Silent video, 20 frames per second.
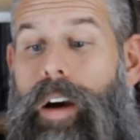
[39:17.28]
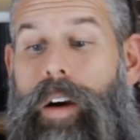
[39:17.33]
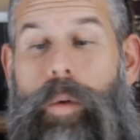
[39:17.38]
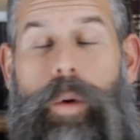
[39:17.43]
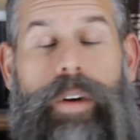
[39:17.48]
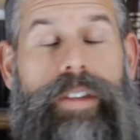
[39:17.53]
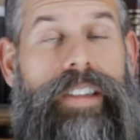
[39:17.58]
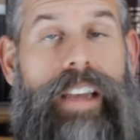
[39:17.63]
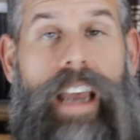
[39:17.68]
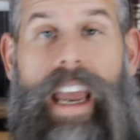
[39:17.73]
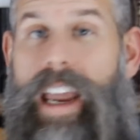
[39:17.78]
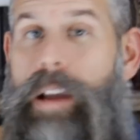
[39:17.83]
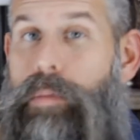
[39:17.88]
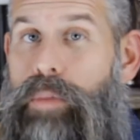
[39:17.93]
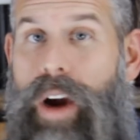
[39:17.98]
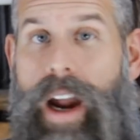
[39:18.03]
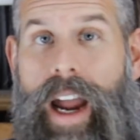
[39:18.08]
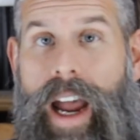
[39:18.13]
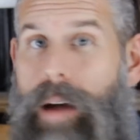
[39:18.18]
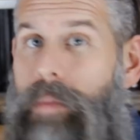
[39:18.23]
Was
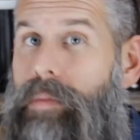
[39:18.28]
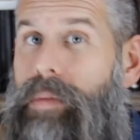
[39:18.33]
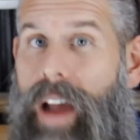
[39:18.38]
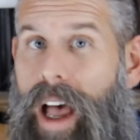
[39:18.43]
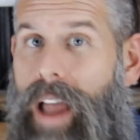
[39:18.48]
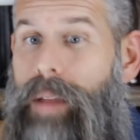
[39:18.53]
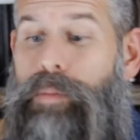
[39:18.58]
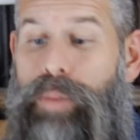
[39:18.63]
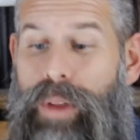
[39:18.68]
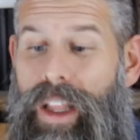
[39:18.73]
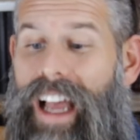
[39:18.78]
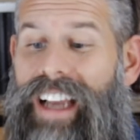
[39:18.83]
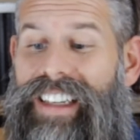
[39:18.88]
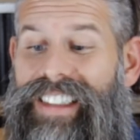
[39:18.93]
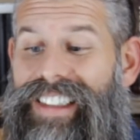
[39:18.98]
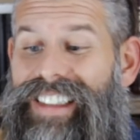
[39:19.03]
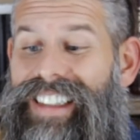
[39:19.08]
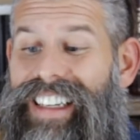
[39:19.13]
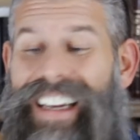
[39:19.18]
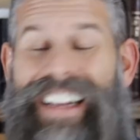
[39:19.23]
Abraham not
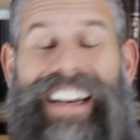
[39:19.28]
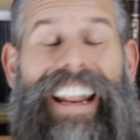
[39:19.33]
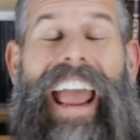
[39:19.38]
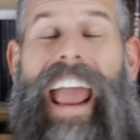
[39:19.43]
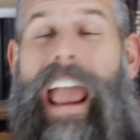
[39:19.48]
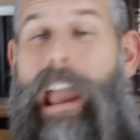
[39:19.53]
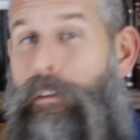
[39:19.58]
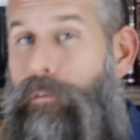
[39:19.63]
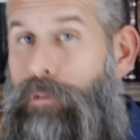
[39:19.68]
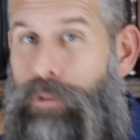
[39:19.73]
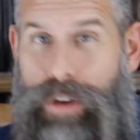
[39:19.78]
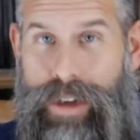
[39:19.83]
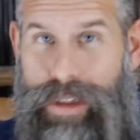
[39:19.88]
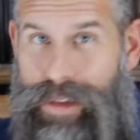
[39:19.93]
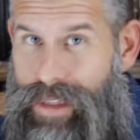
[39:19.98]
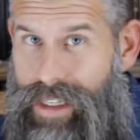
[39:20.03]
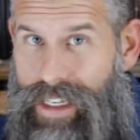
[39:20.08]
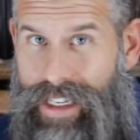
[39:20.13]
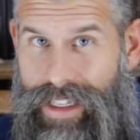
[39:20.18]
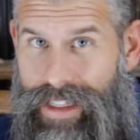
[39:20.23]
blessed in
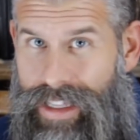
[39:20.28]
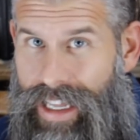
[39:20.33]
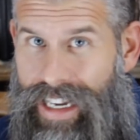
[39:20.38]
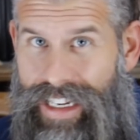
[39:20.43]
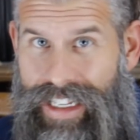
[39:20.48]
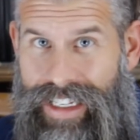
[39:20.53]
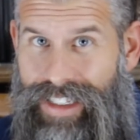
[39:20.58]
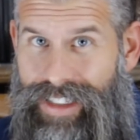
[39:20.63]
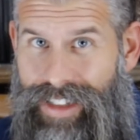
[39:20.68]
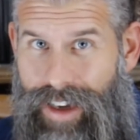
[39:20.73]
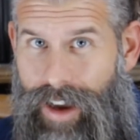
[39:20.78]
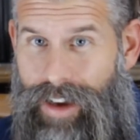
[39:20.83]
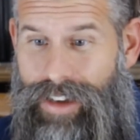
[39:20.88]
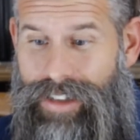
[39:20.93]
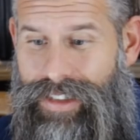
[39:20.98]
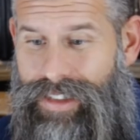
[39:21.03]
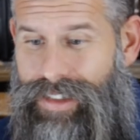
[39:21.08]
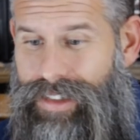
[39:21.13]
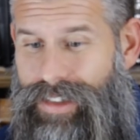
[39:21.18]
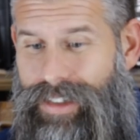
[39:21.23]
everything that he
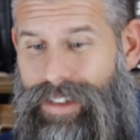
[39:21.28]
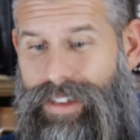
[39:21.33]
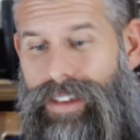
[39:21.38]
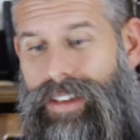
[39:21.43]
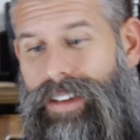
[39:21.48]
does?